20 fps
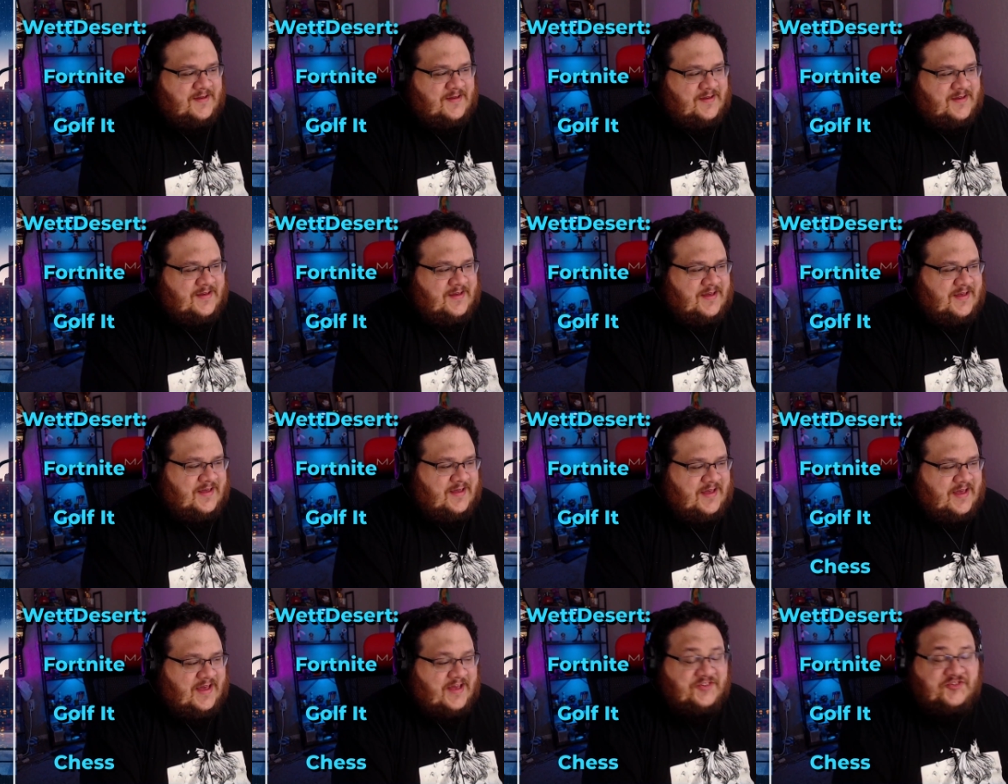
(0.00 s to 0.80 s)
Yeah.
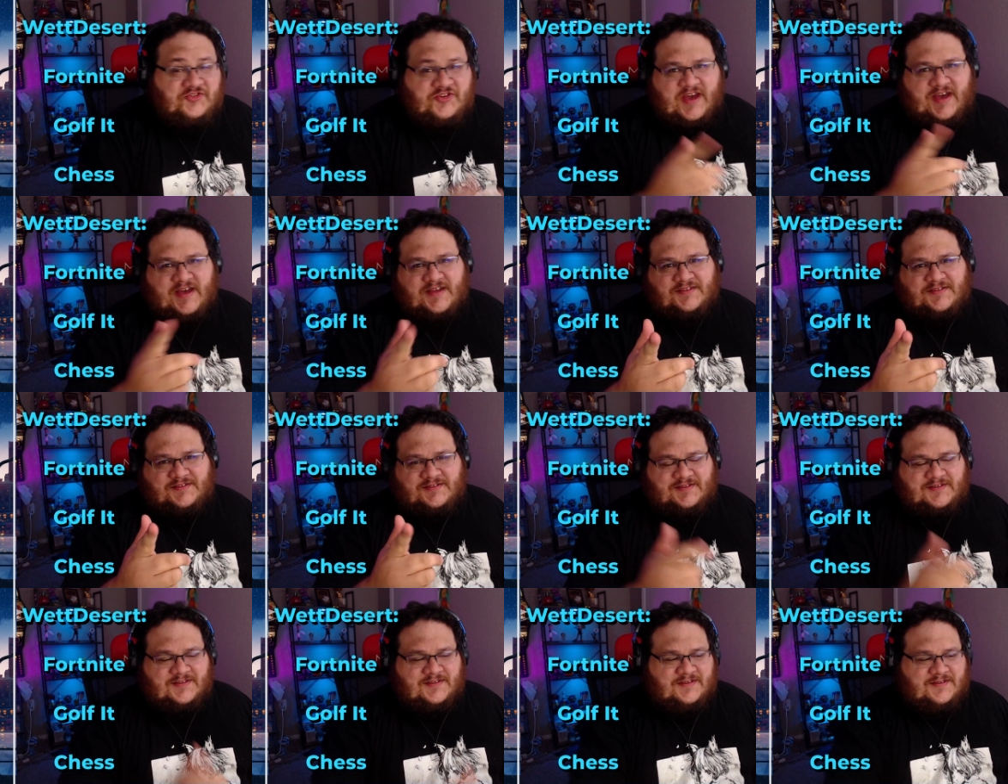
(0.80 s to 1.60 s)
And chess.
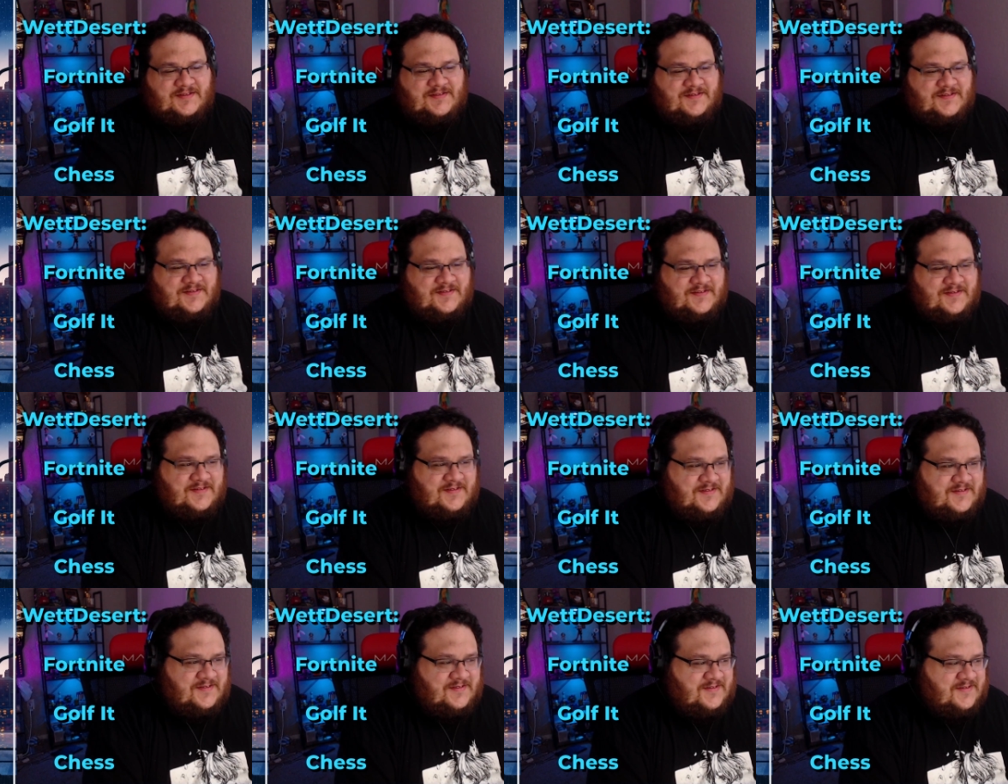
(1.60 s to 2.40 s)

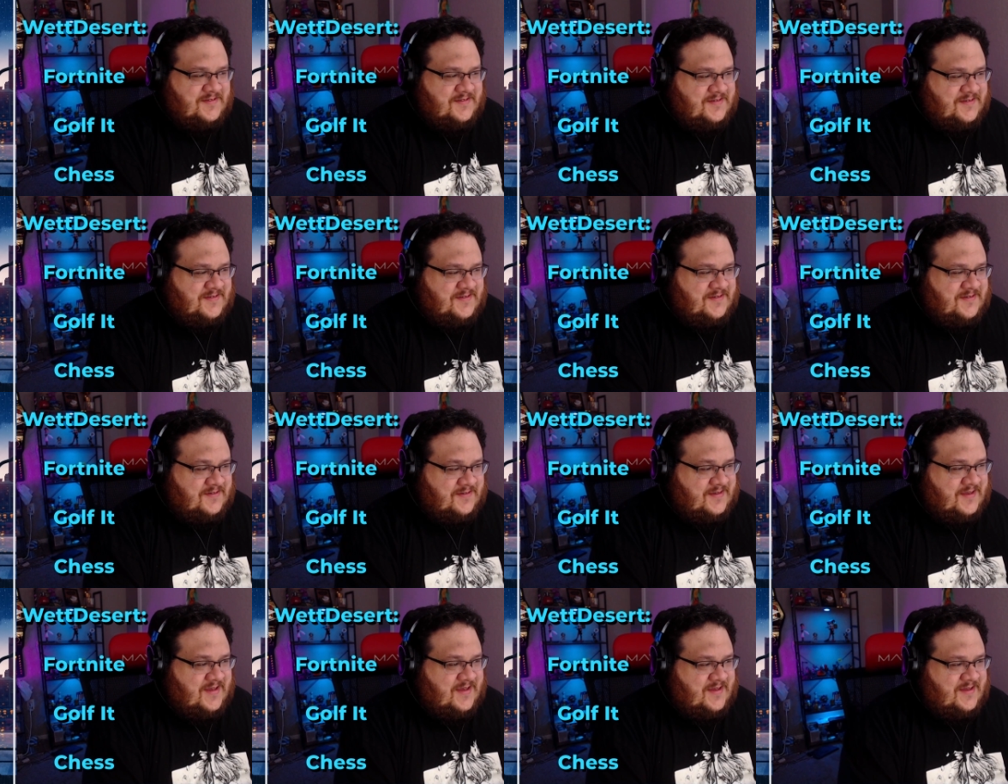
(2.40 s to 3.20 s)
Yeah.
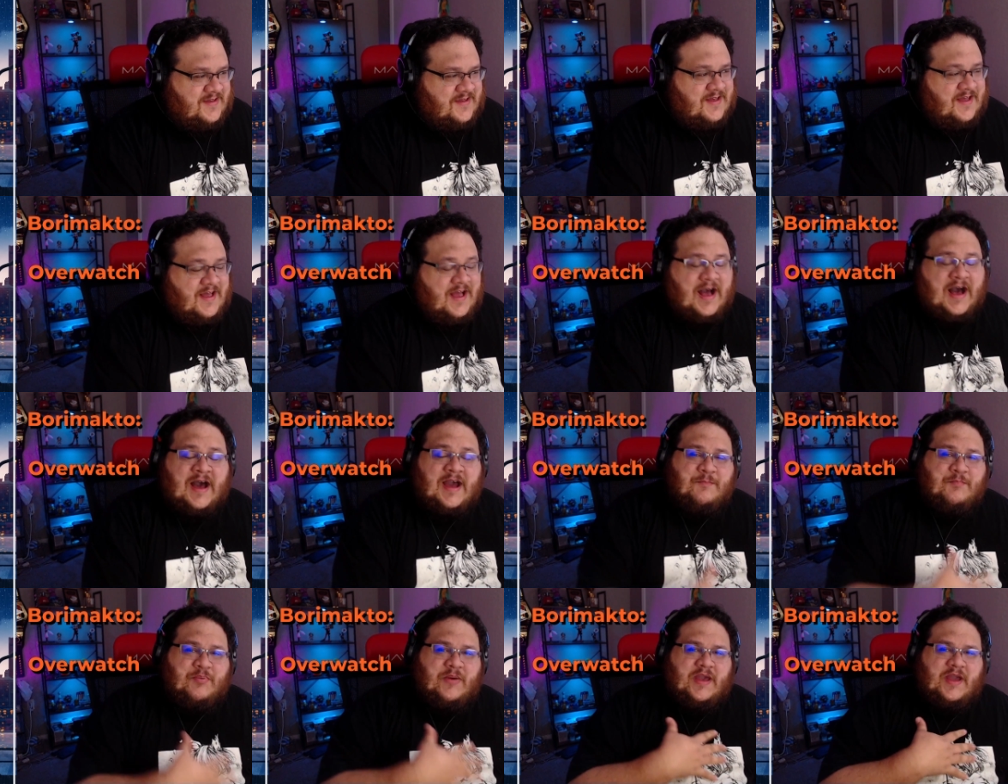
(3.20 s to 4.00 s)
okay. I
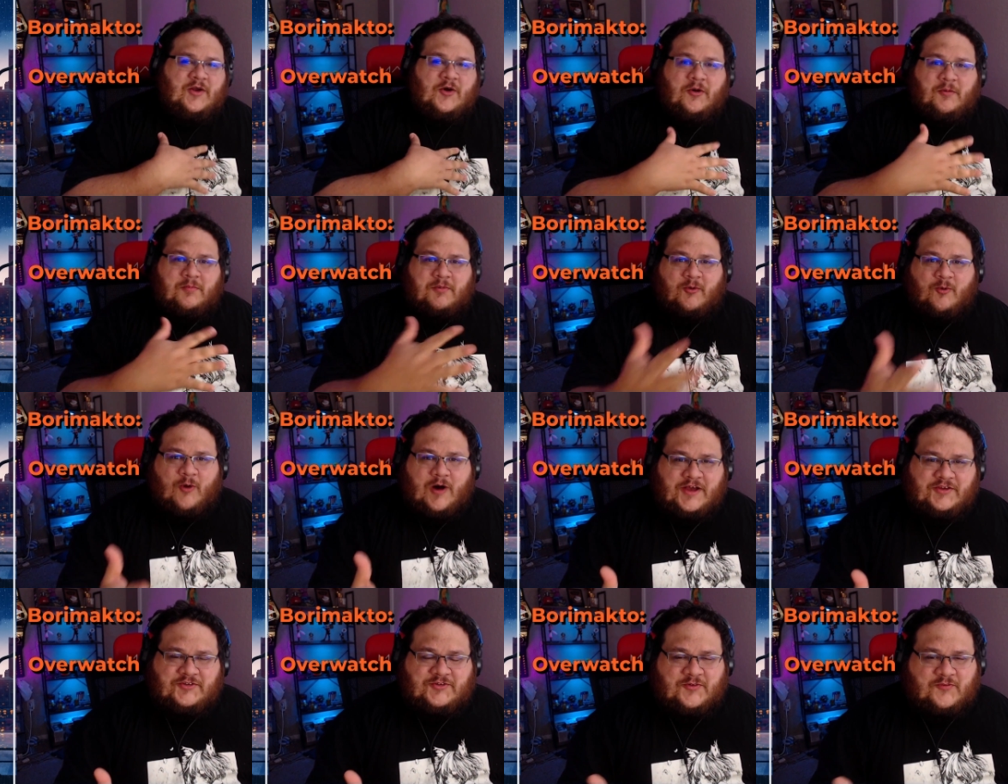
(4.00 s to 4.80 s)
pick
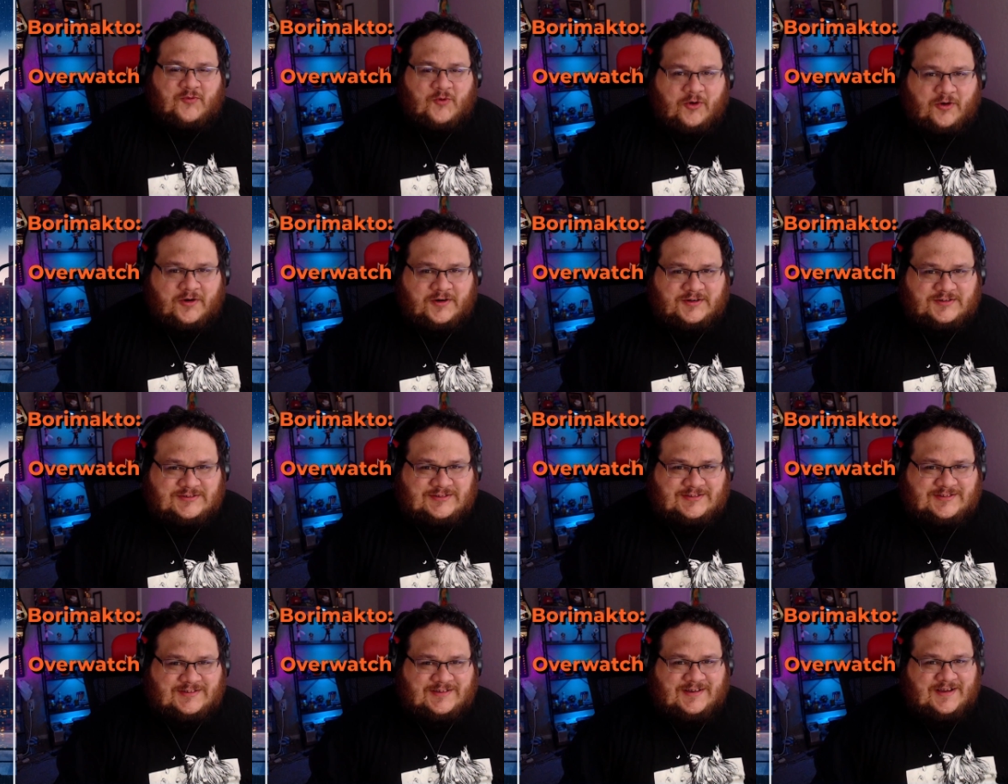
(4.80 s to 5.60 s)
Overwatch, of course.
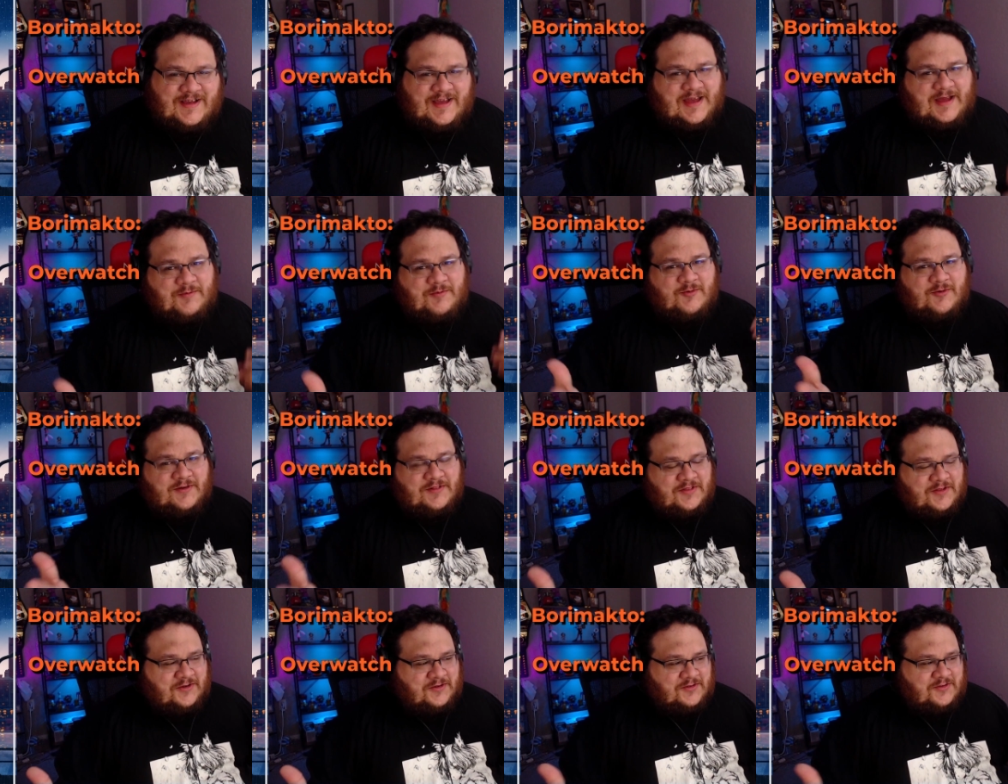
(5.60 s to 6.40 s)
Everyone
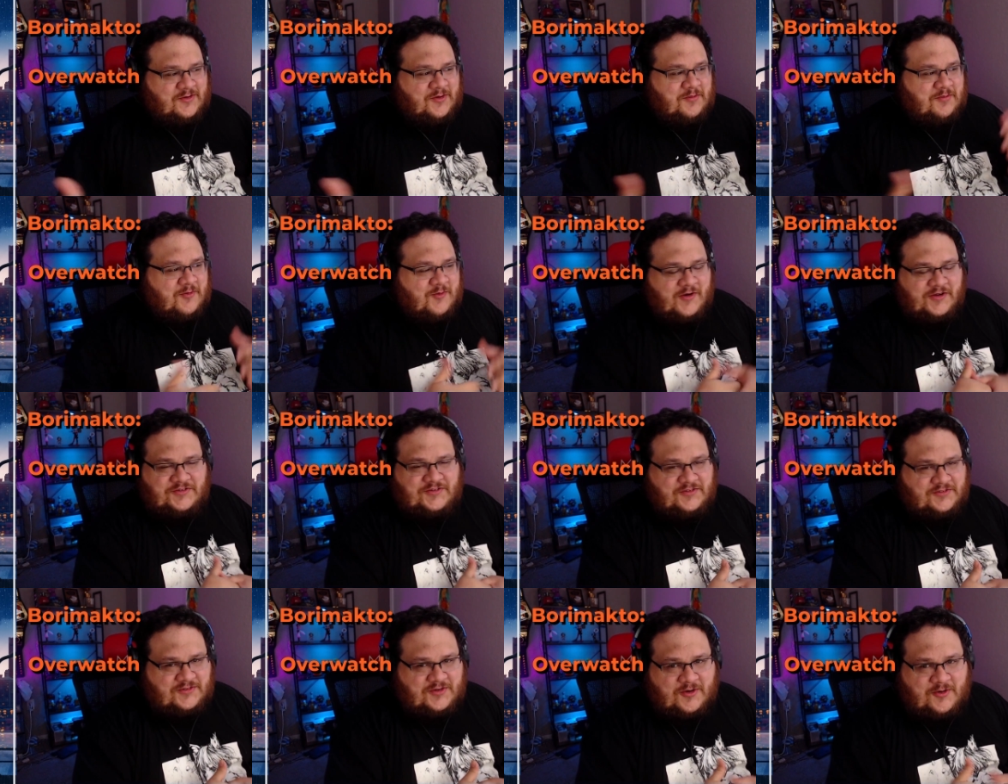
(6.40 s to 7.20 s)
knows yeah. Overwatch
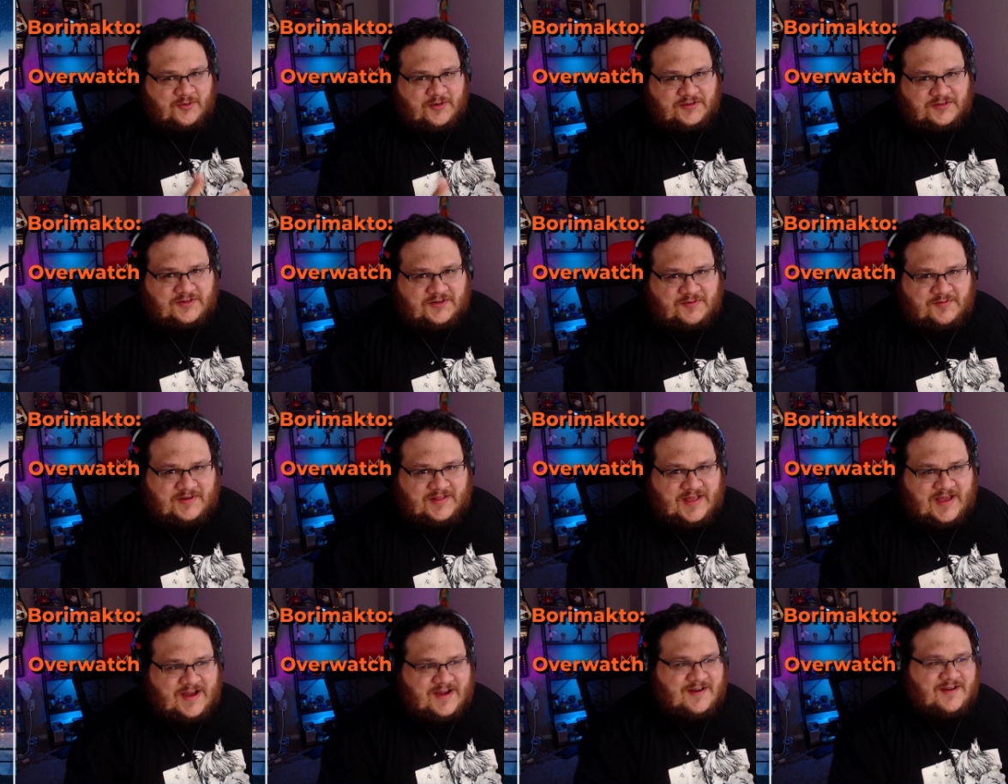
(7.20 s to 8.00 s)
is always gonna be
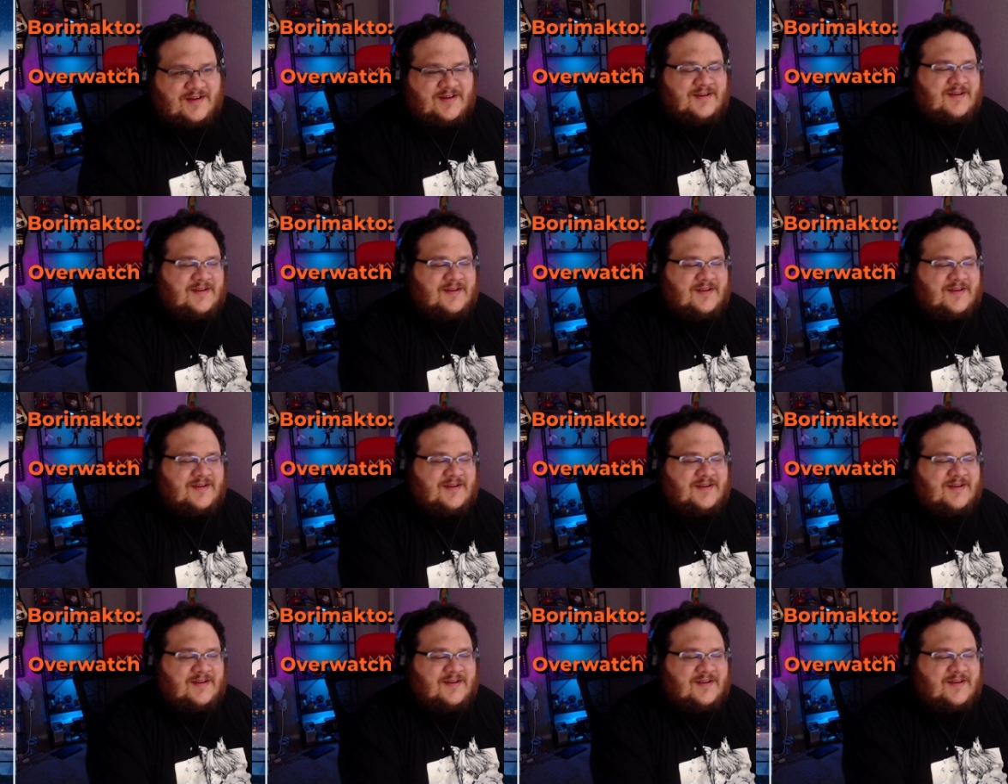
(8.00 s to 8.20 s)
there.